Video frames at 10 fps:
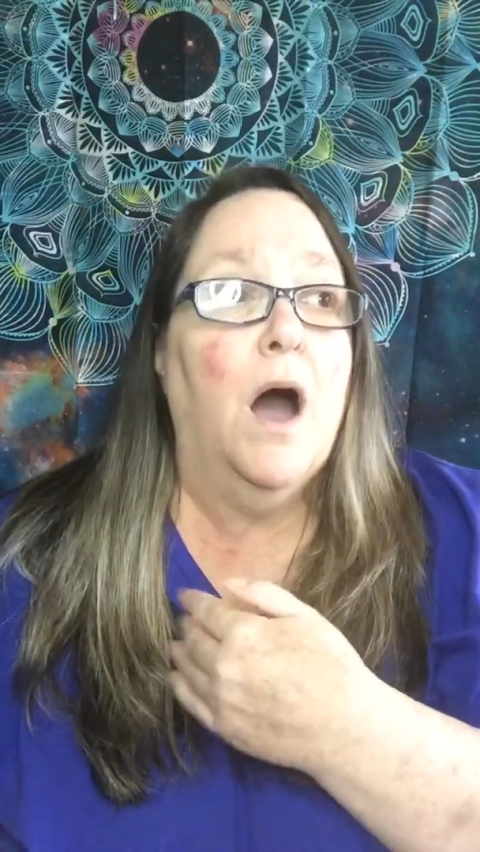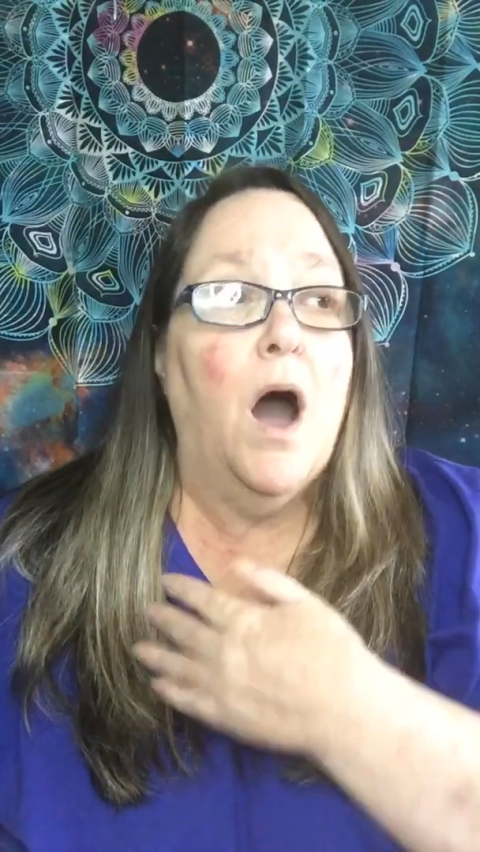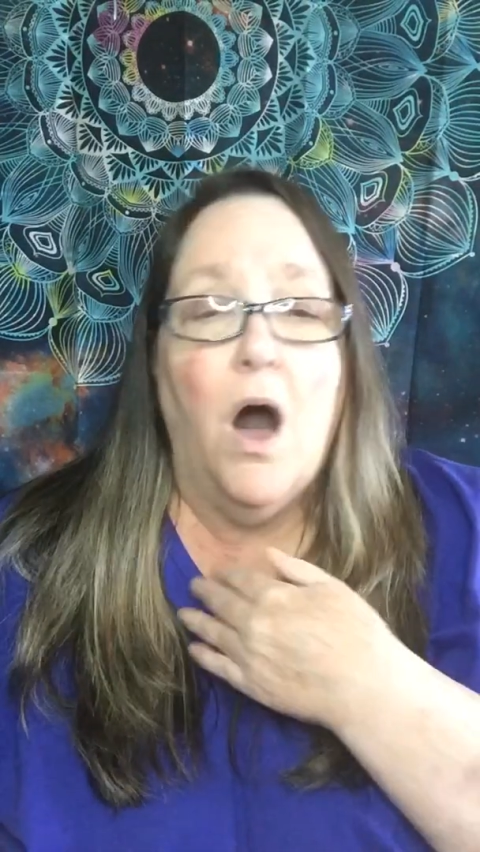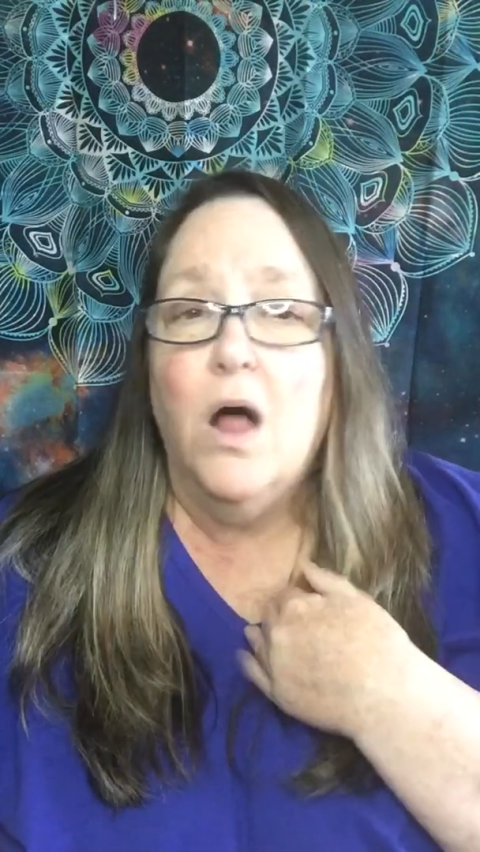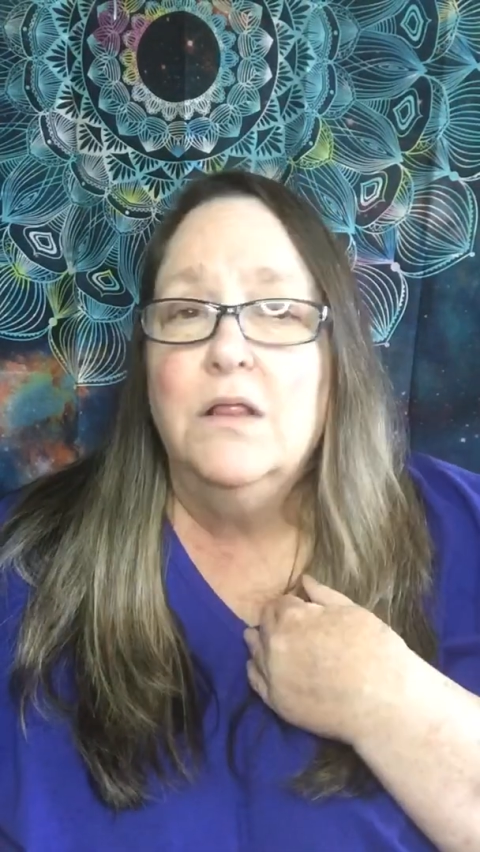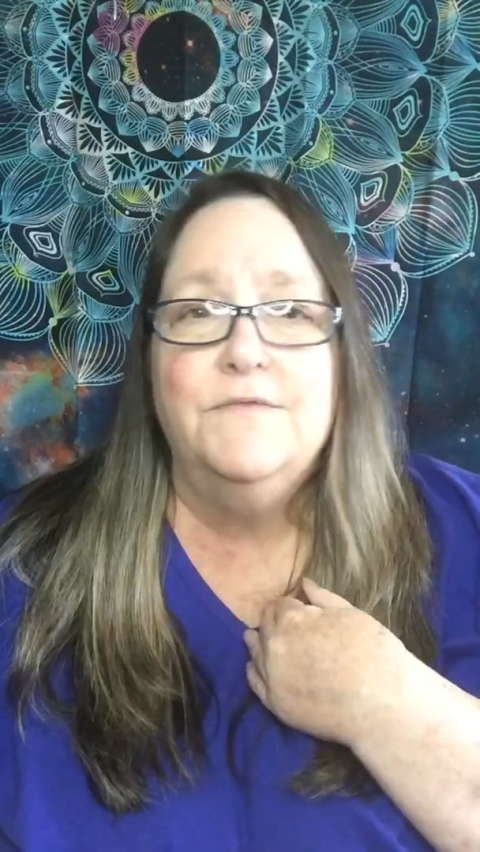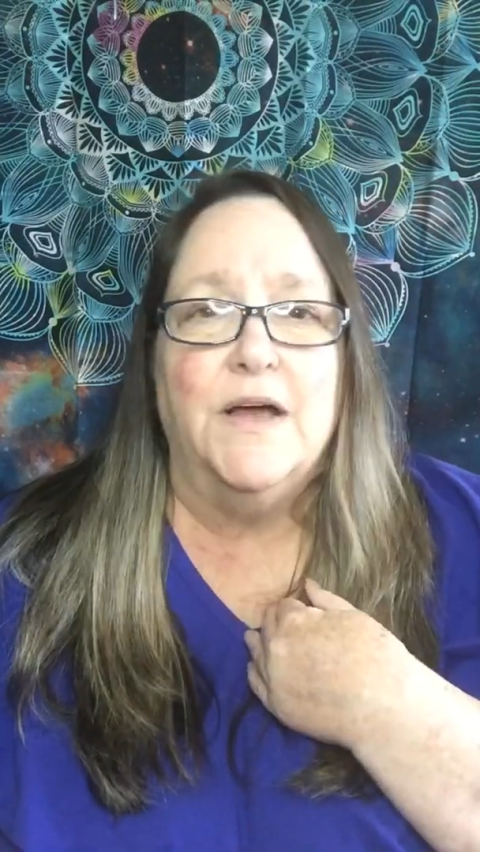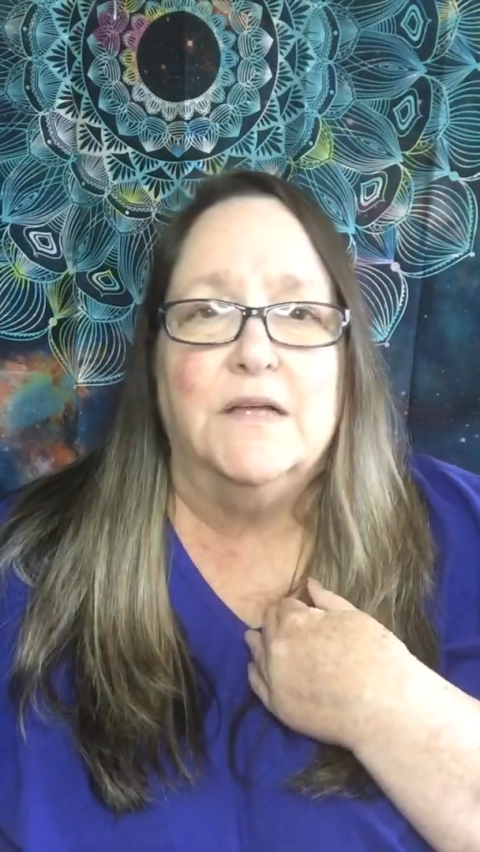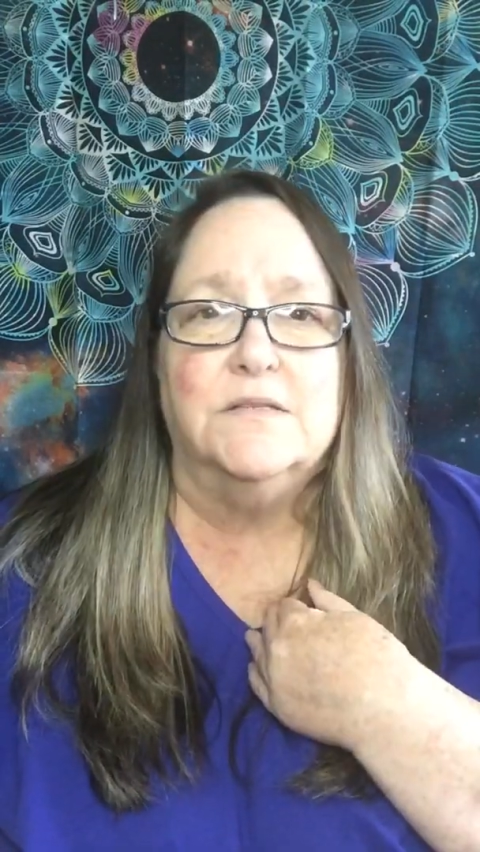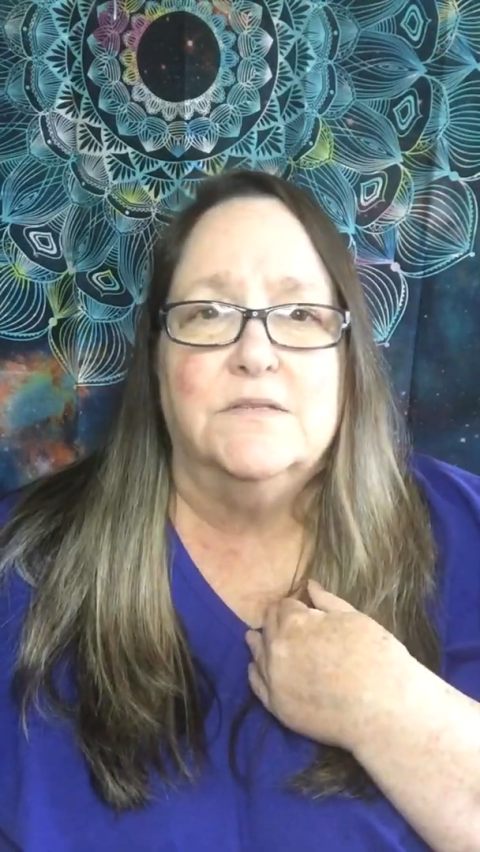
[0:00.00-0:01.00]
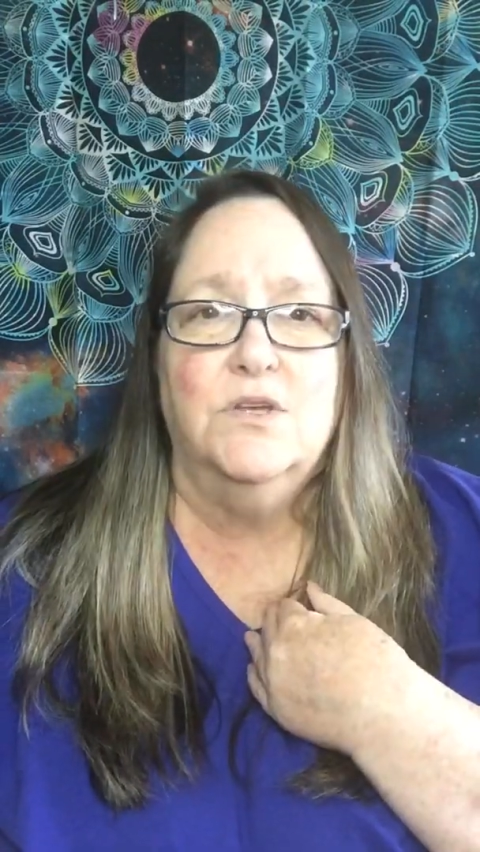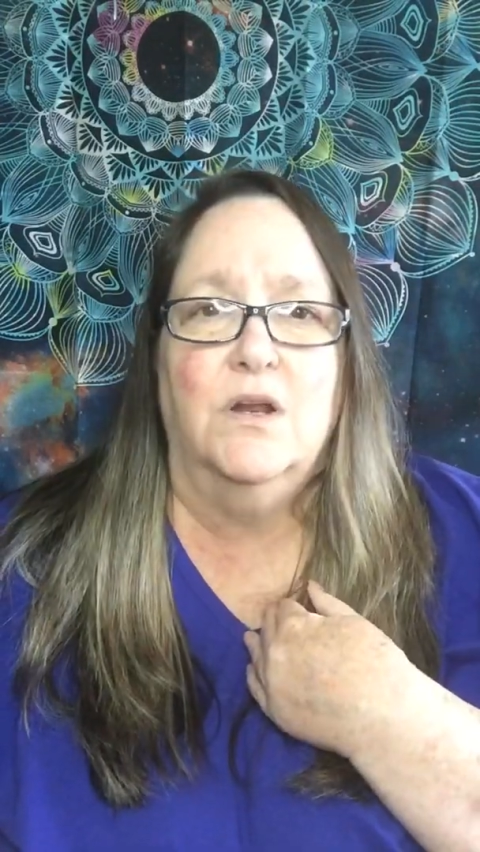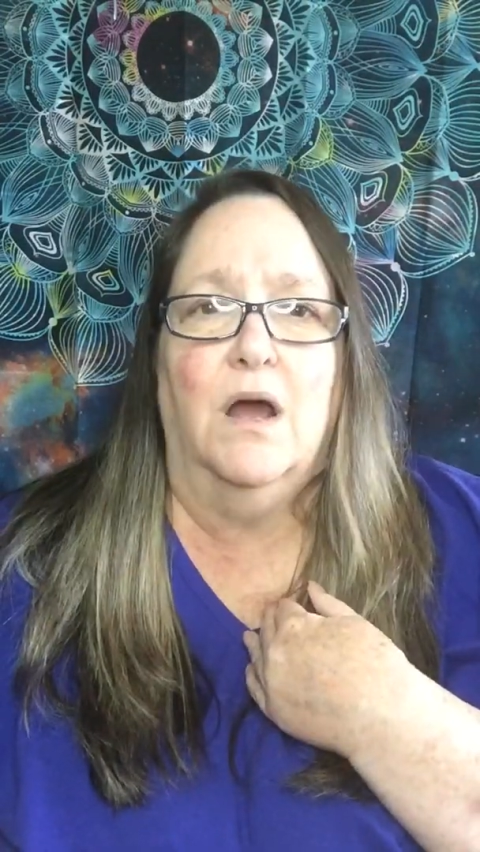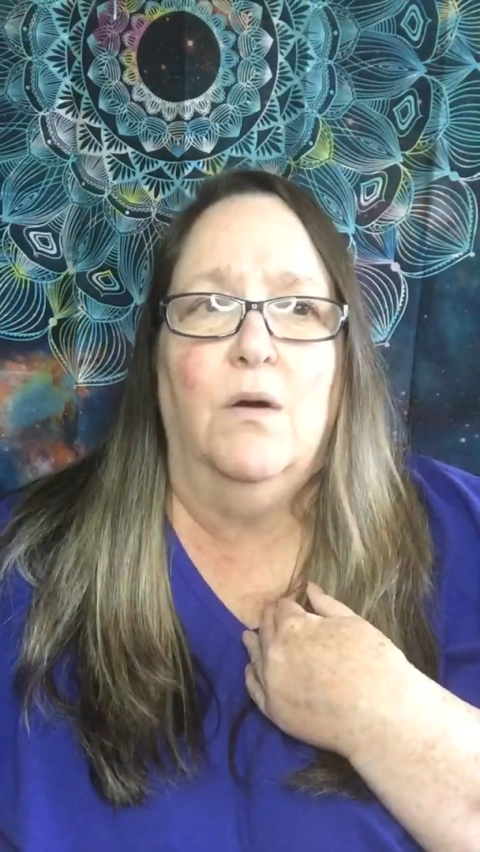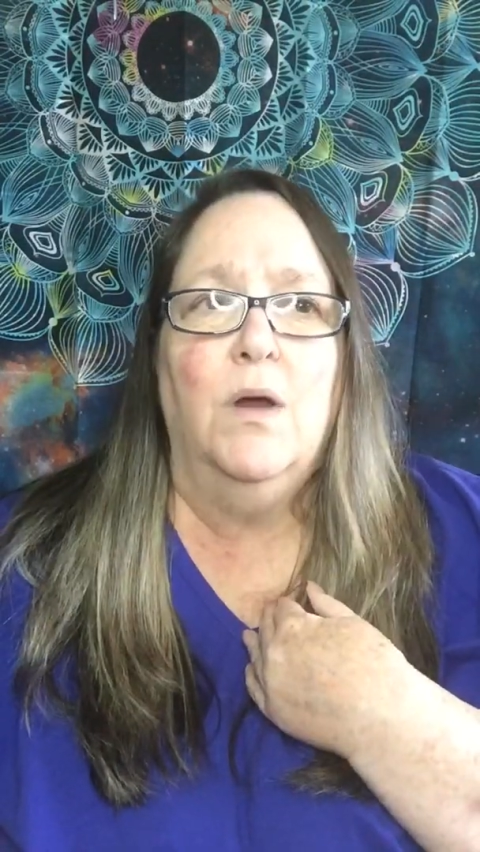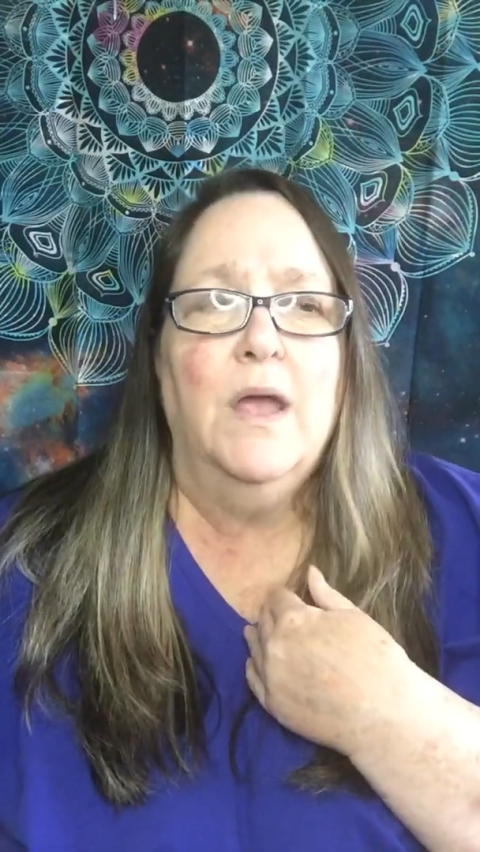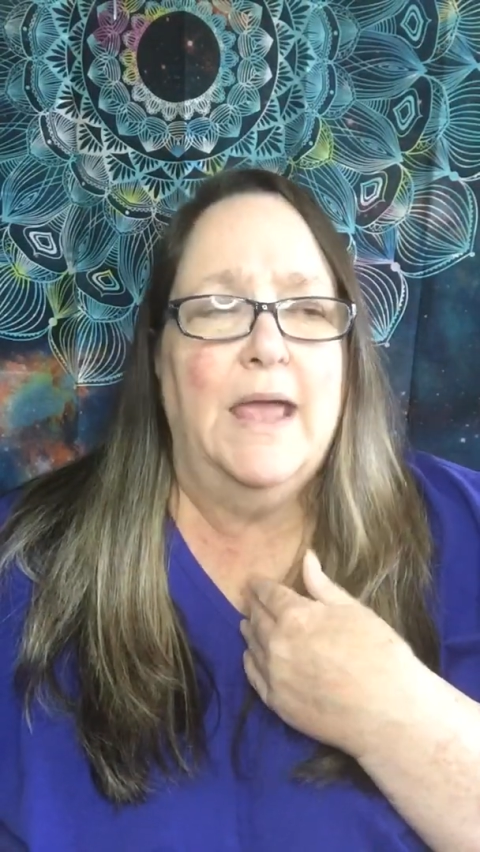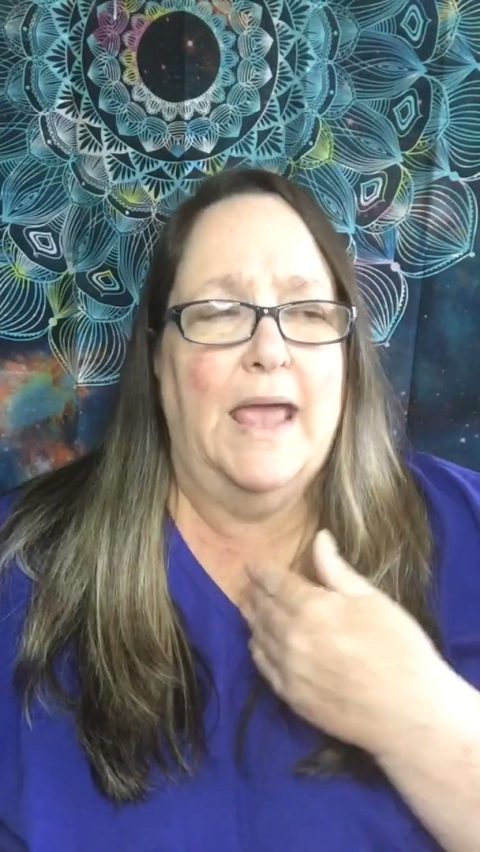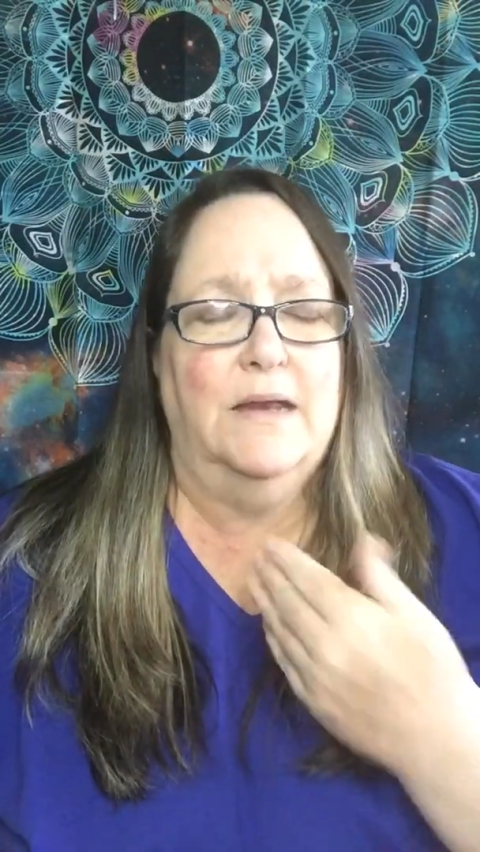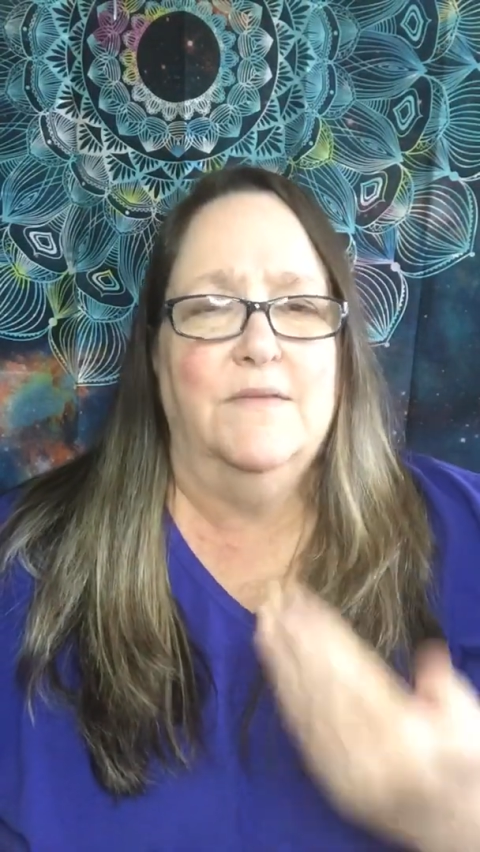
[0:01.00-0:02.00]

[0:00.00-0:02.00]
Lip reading: All of us, and